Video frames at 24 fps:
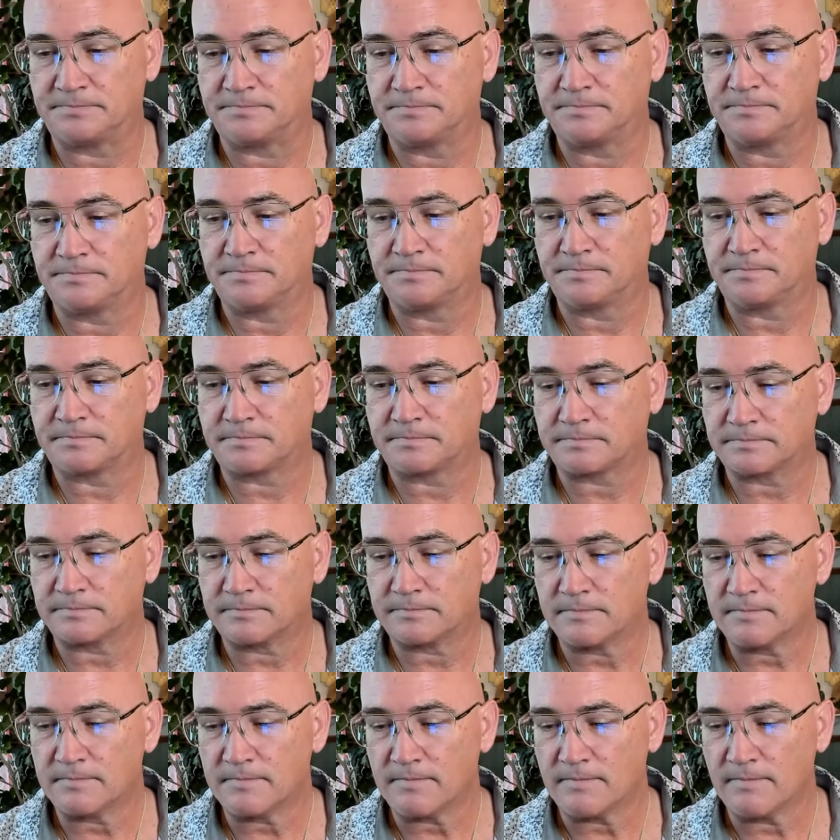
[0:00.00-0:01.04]

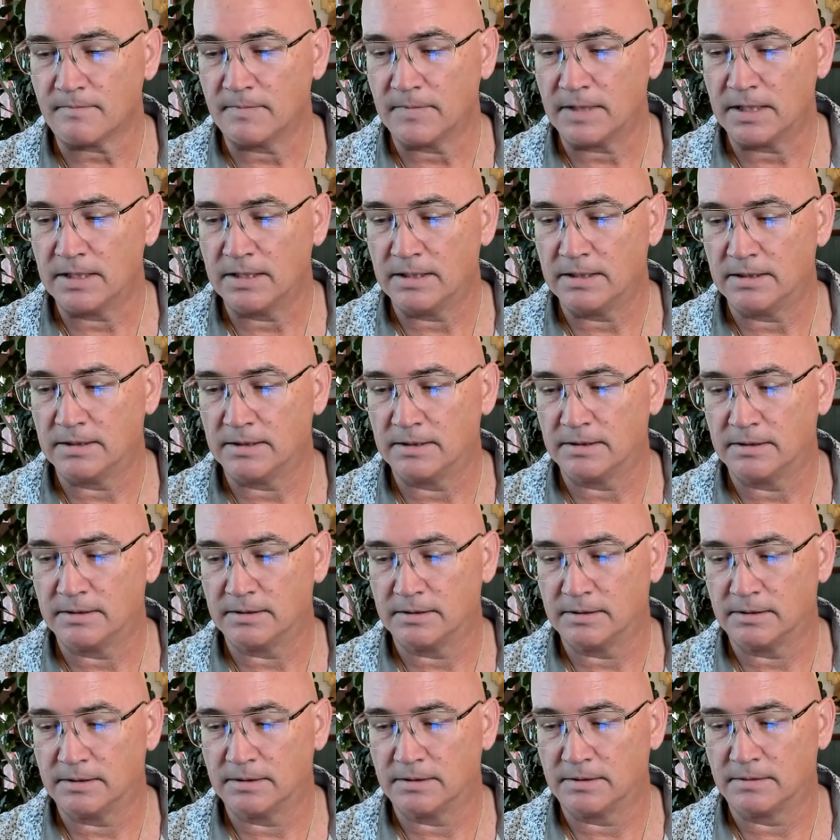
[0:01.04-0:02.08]

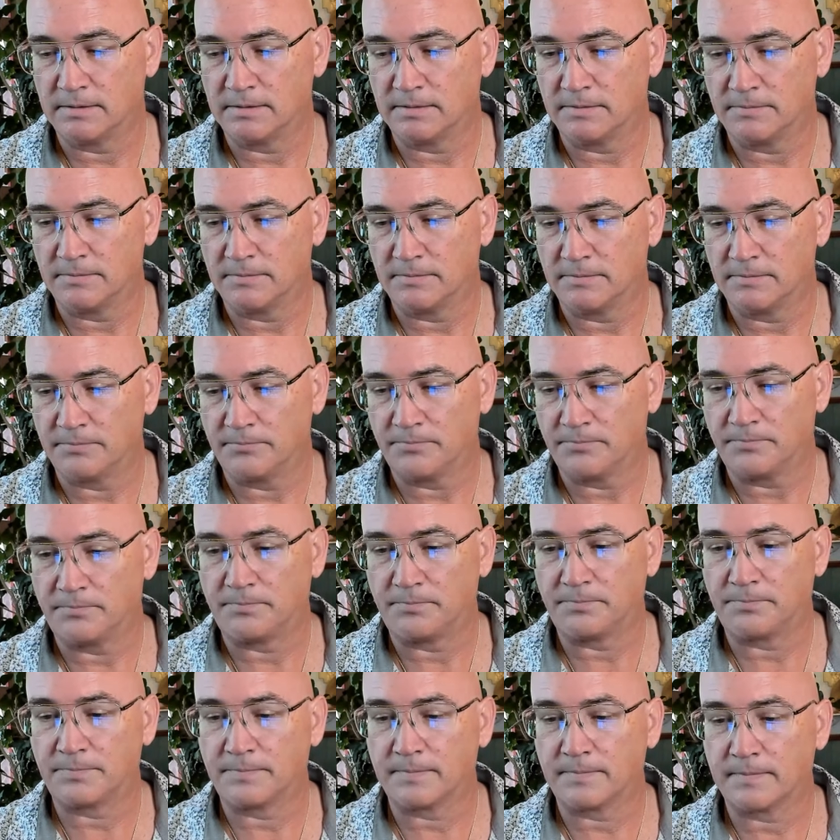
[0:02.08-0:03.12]

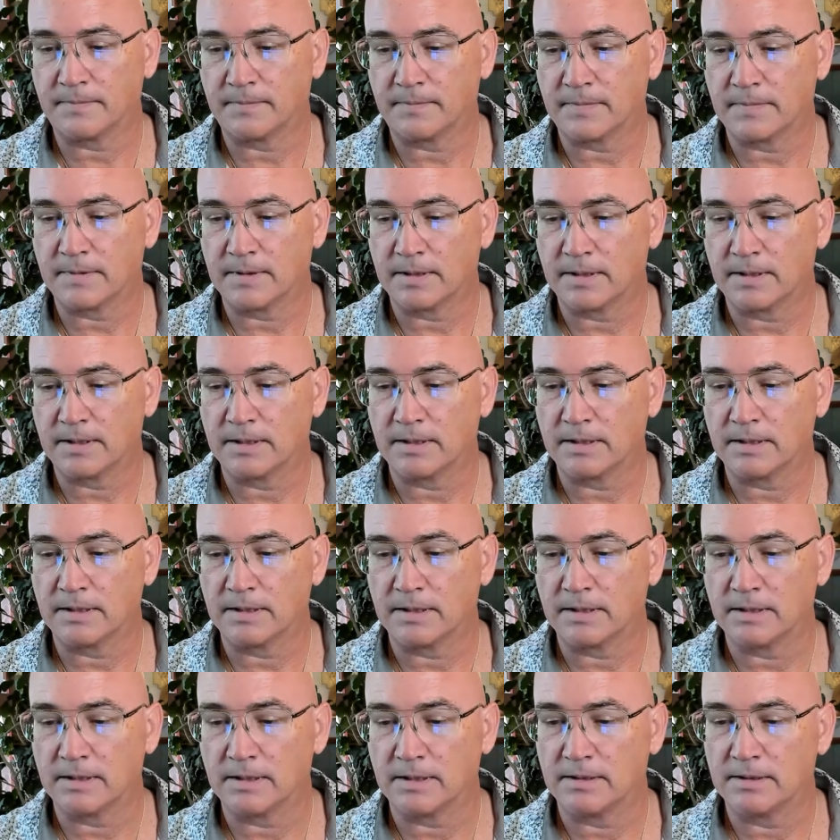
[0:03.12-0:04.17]

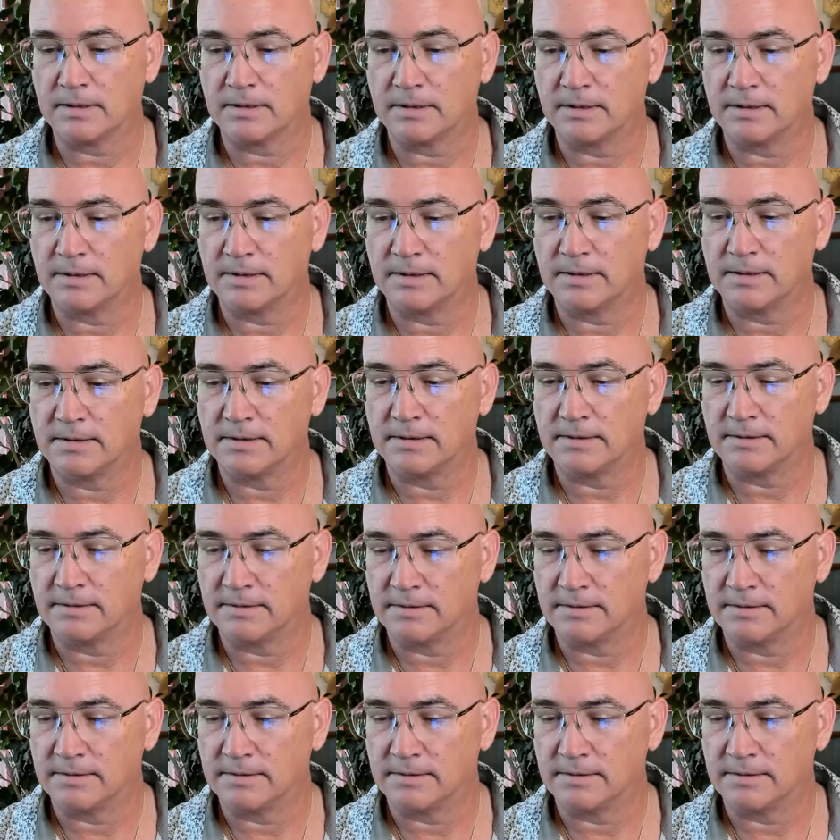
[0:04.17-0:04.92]
[no speech]